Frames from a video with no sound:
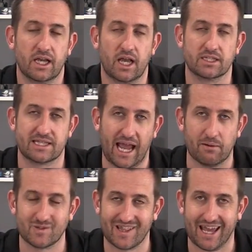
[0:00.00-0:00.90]
because that
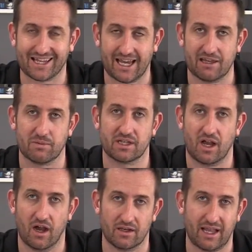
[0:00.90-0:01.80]
was their gaming
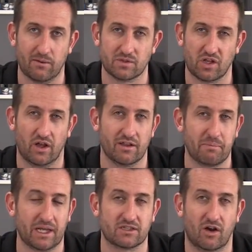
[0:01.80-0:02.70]
card. That was like the
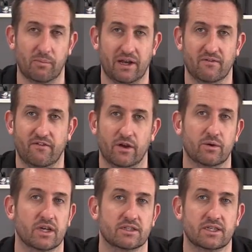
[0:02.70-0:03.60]
big top end
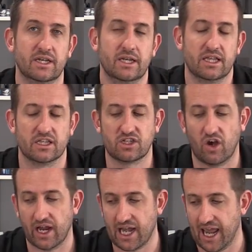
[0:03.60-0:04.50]
focus. The
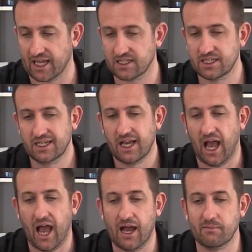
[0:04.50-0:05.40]
Titan X,
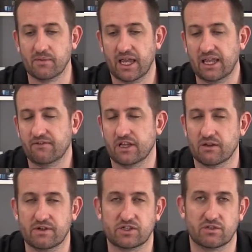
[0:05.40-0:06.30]
um, even the
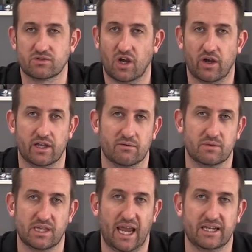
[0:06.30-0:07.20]
original Titan
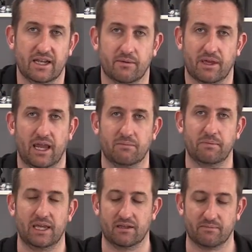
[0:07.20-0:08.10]
was ended up getting
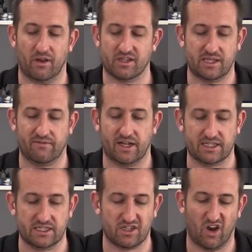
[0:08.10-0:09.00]
beaten by the
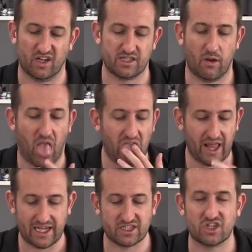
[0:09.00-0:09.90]
780 Ti. So
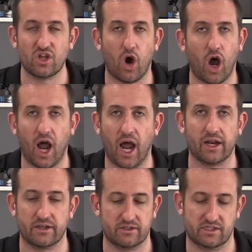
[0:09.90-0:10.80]
it's not
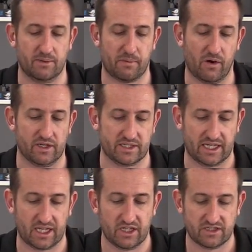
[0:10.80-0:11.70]

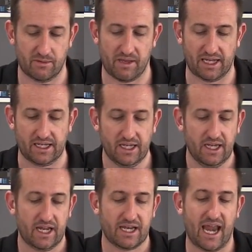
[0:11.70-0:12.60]
unsurprising to me.
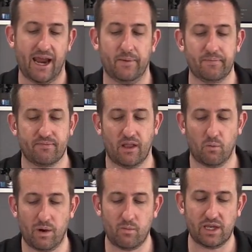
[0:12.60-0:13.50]
Now,
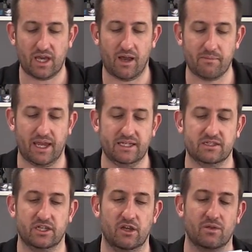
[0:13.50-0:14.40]
when we come
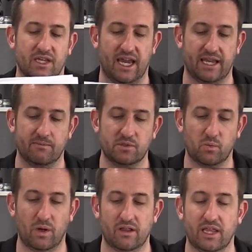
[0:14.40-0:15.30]
into the games,
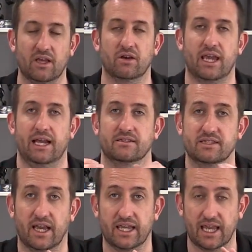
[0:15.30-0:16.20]
one thing I can
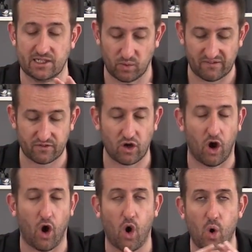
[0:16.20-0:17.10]
say is we've
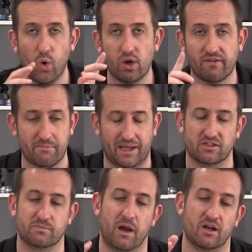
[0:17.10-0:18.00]
got all of the
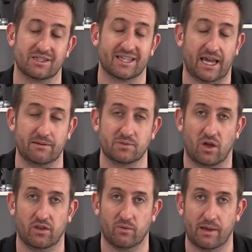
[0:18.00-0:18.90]
benchmarks and games
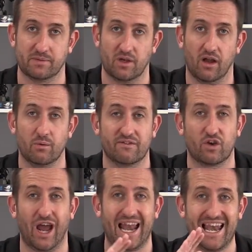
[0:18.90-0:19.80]
on the website. We've
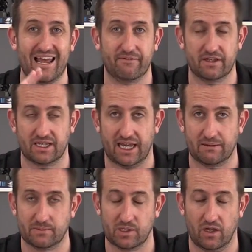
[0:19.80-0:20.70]
got 11
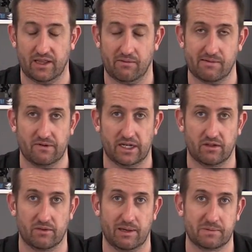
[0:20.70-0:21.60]
games that we're running
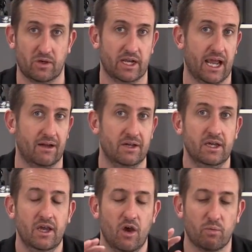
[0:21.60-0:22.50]
on the website now.
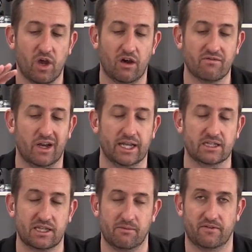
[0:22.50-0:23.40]
We are running
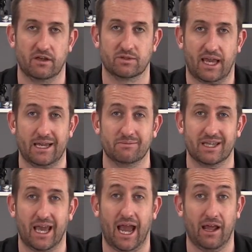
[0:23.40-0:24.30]
some of those games,
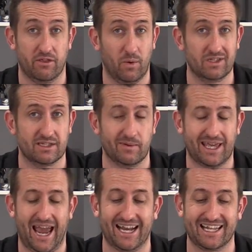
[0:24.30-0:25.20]
uh, the ones that we
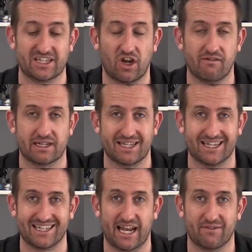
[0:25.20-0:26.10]
can, in
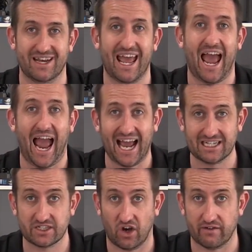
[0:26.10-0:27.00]
DirectX 11
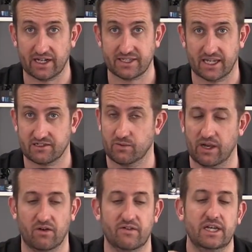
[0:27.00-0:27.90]
and DirectX
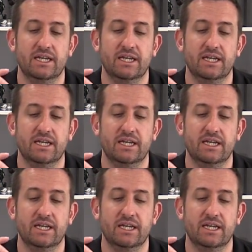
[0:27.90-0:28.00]
12.